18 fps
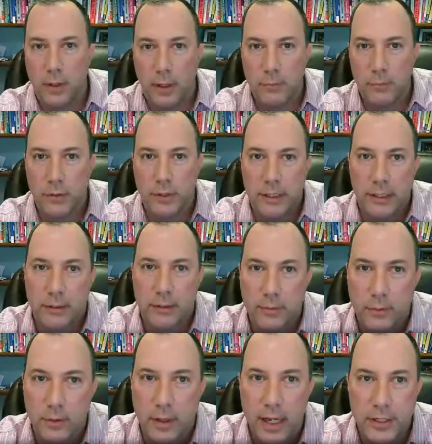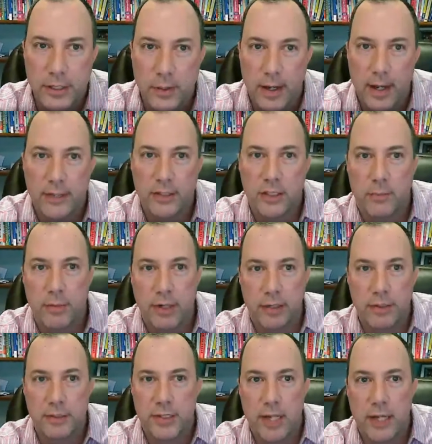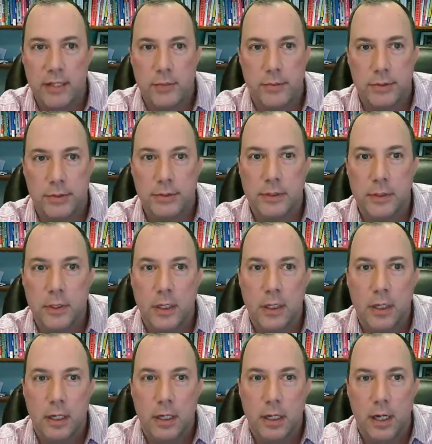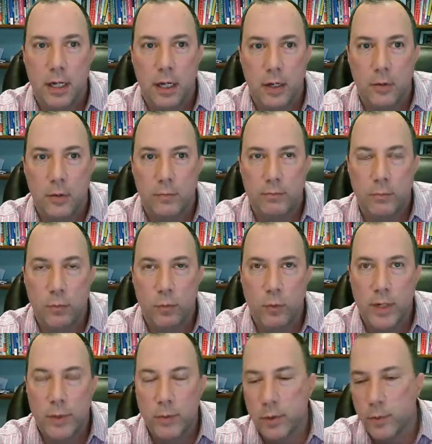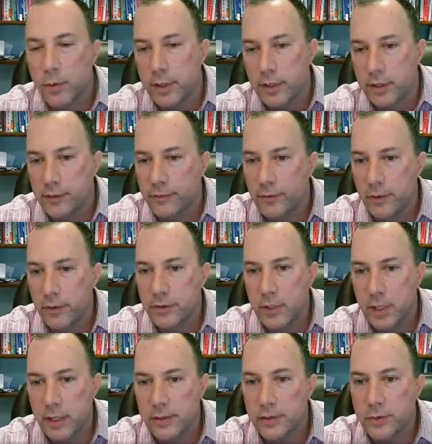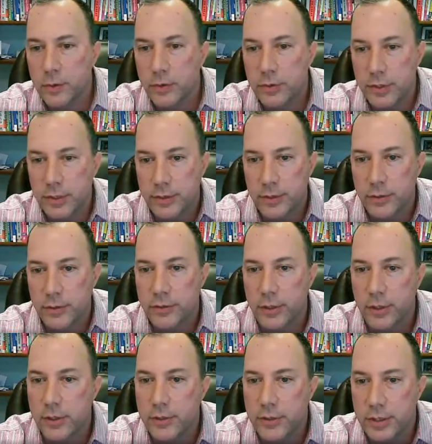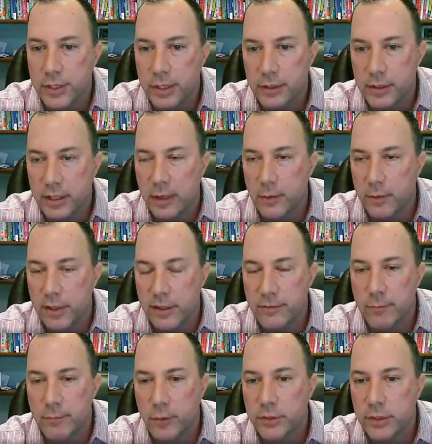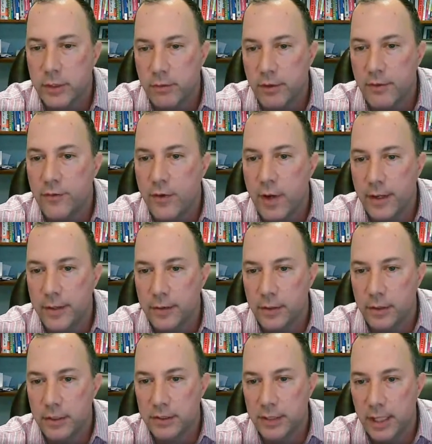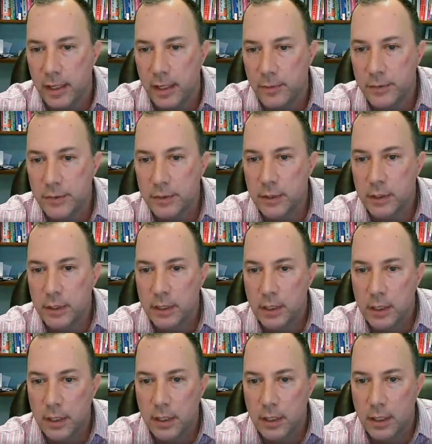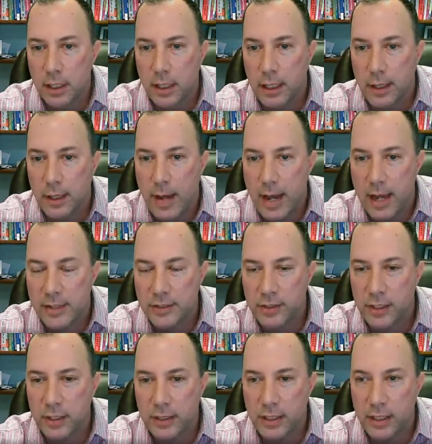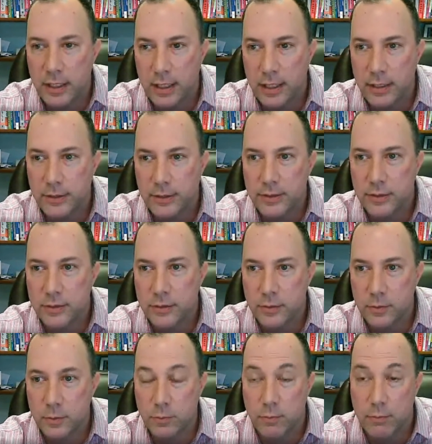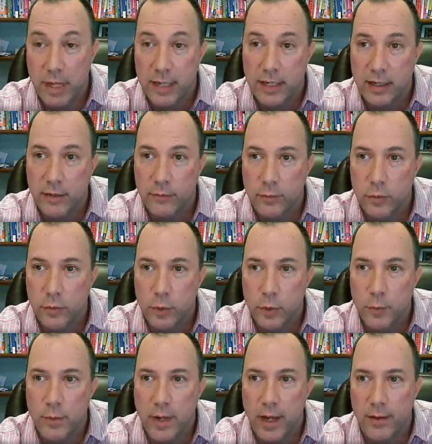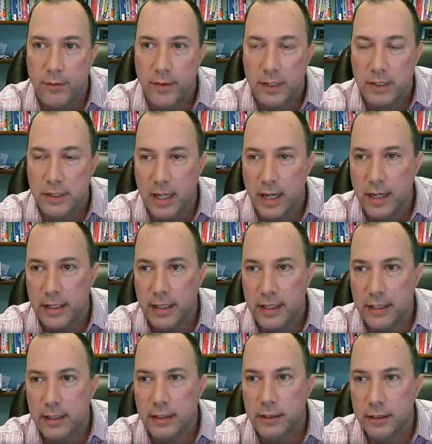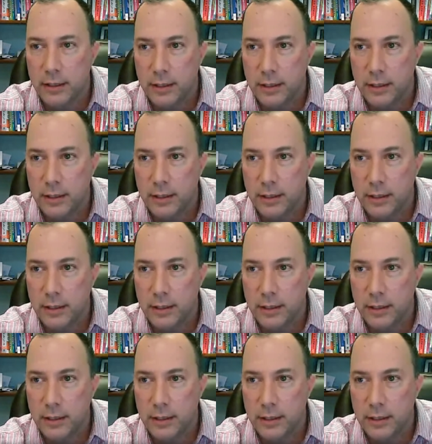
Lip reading: I'm really glad you asked about assessments. We were one of the first high schools in New Jersey to get rid of most of our final exams, asking kids, many of whom have anxiety